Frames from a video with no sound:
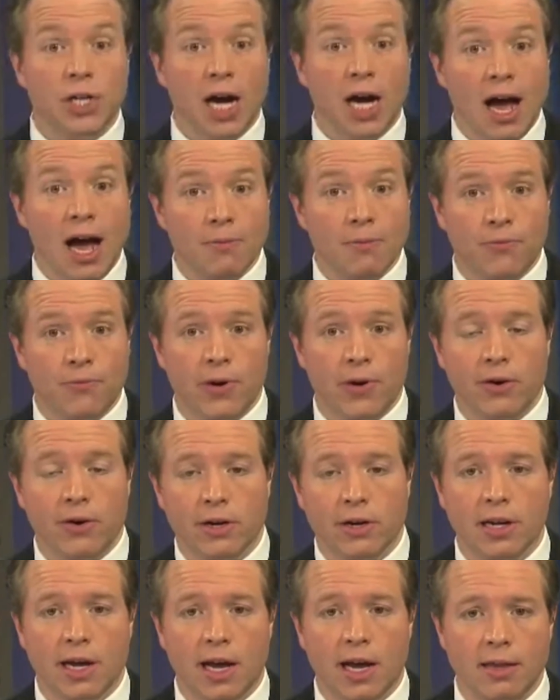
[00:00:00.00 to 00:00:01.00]
a job fair
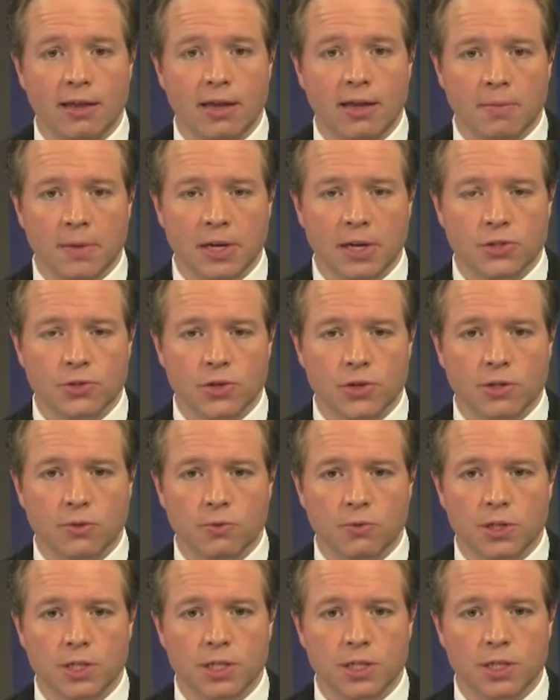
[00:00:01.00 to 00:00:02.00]
today. The
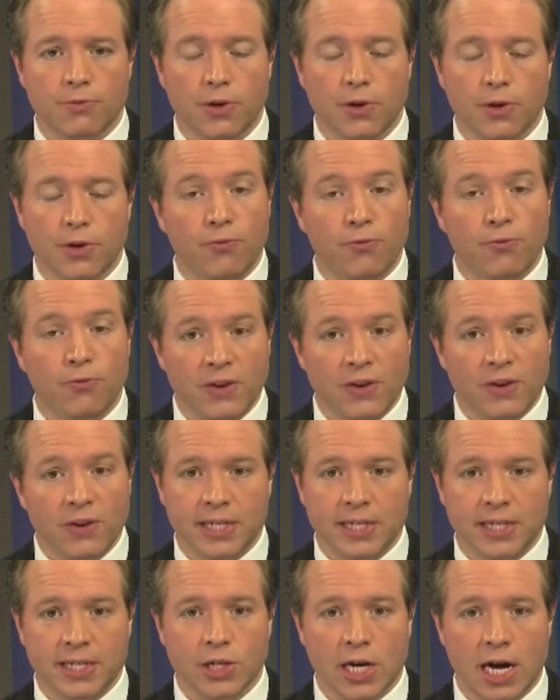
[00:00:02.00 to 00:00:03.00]
administration wants to fill
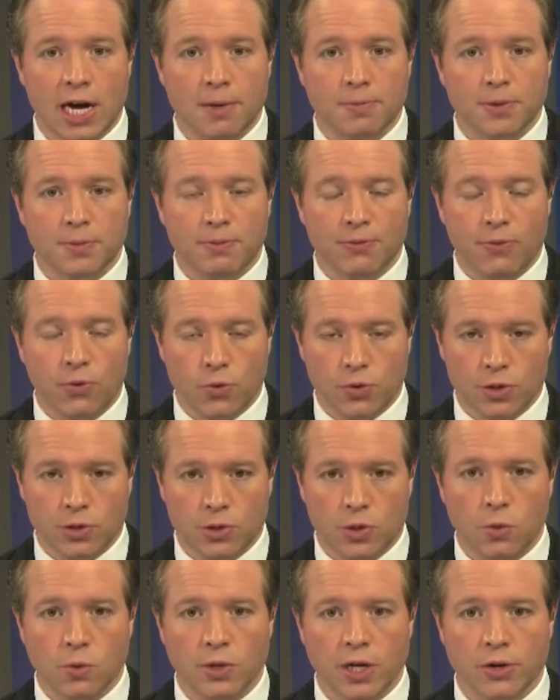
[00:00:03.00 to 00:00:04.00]
50 jobs before
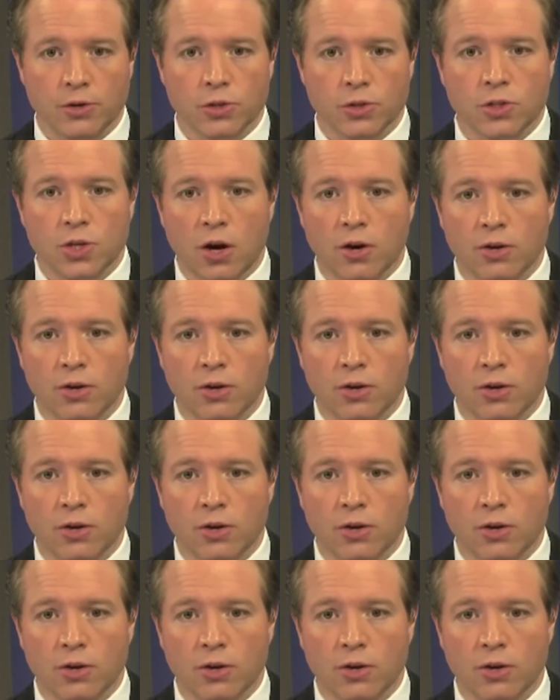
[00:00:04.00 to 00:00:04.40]
the school year